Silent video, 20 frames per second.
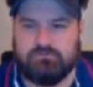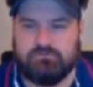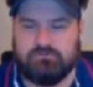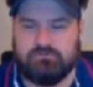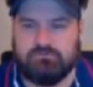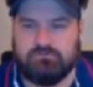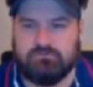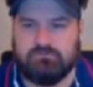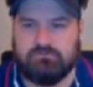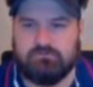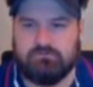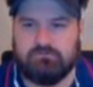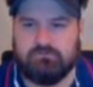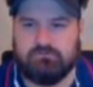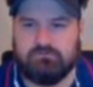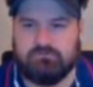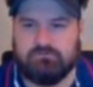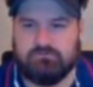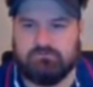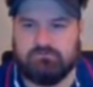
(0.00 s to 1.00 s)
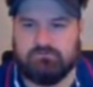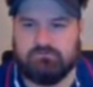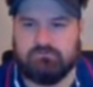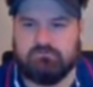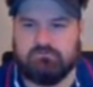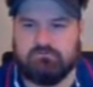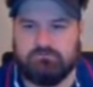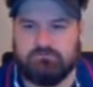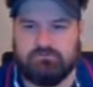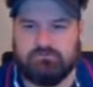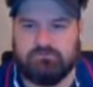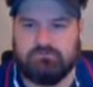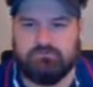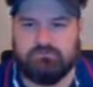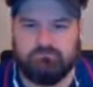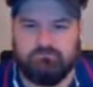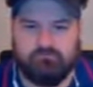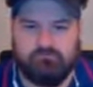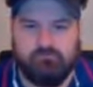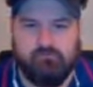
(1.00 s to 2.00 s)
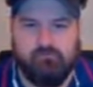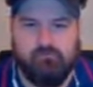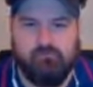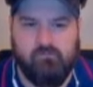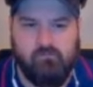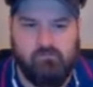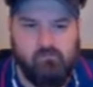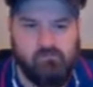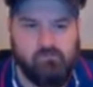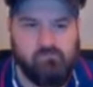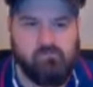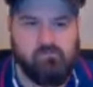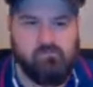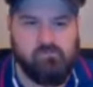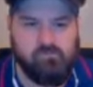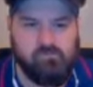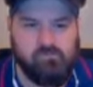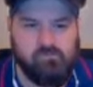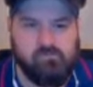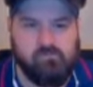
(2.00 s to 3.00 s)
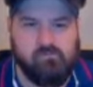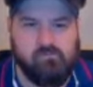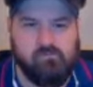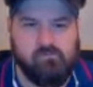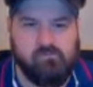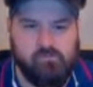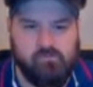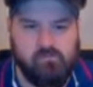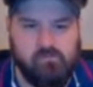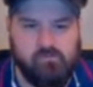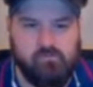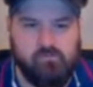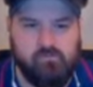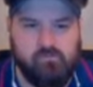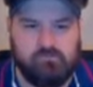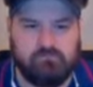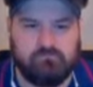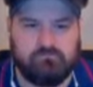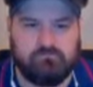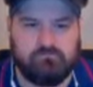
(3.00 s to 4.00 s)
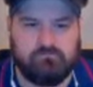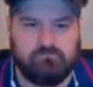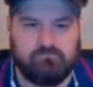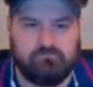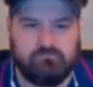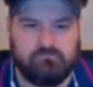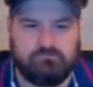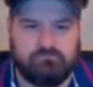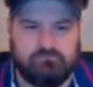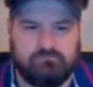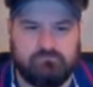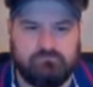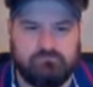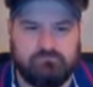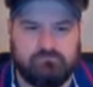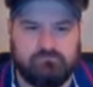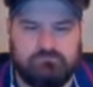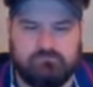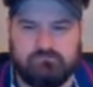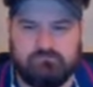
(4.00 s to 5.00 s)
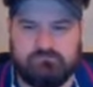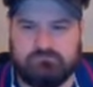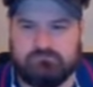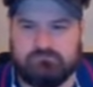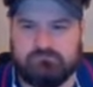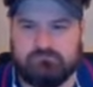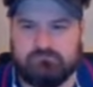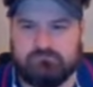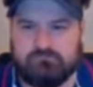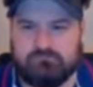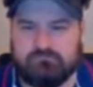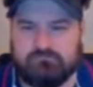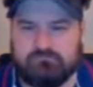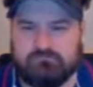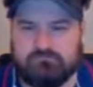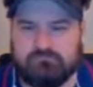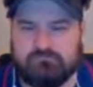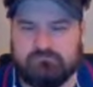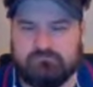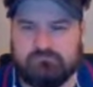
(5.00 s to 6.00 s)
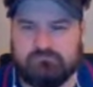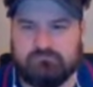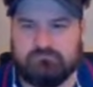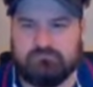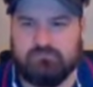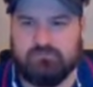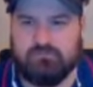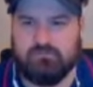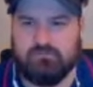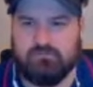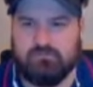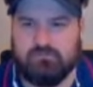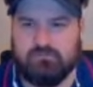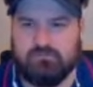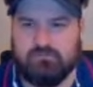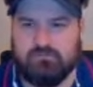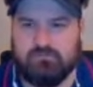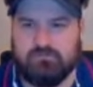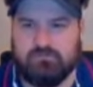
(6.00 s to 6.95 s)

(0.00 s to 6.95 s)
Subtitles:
The person shown says nothing.